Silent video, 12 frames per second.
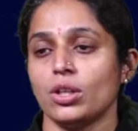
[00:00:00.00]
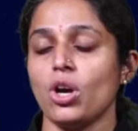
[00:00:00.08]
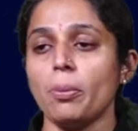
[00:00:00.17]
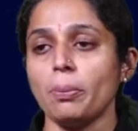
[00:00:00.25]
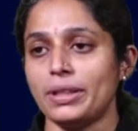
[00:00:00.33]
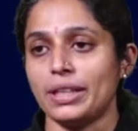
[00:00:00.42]

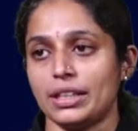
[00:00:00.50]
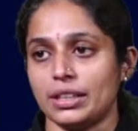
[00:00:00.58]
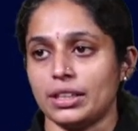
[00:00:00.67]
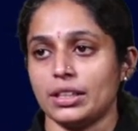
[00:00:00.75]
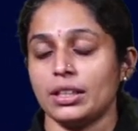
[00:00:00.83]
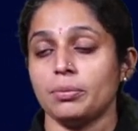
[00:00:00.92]

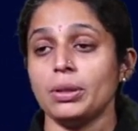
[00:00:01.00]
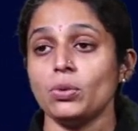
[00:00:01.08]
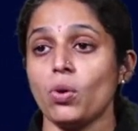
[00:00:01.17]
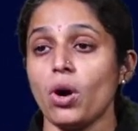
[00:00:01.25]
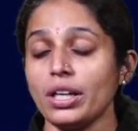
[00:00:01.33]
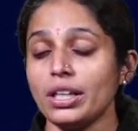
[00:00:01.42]
competent.
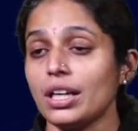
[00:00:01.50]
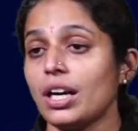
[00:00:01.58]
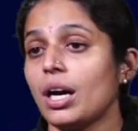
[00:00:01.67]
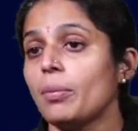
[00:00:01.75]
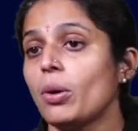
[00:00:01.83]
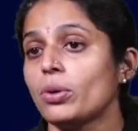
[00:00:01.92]
But what
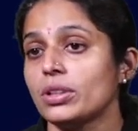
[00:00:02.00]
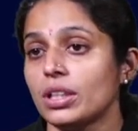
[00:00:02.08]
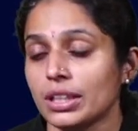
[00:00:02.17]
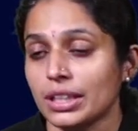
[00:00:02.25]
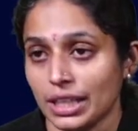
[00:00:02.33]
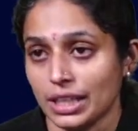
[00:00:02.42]
about
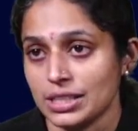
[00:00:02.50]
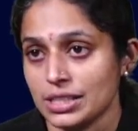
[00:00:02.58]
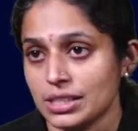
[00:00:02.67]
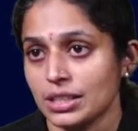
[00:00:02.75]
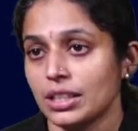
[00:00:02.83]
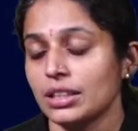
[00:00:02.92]
the
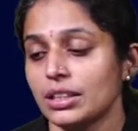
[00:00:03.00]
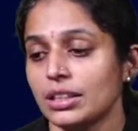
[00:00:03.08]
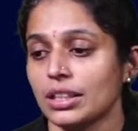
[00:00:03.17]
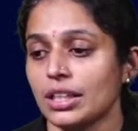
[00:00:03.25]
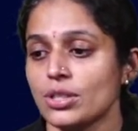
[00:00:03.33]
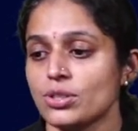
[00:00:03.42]
case,
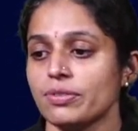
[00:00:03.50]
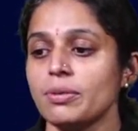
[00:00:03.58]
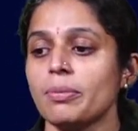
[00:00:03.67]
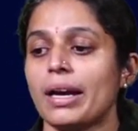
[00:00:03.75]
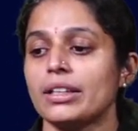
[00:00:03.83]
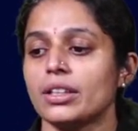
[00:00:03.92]
in the case of
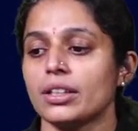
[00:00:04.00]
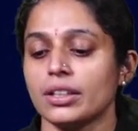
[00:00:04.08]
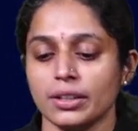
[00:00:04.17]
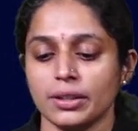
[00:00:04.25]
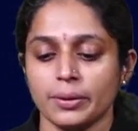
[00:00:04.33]
a minor?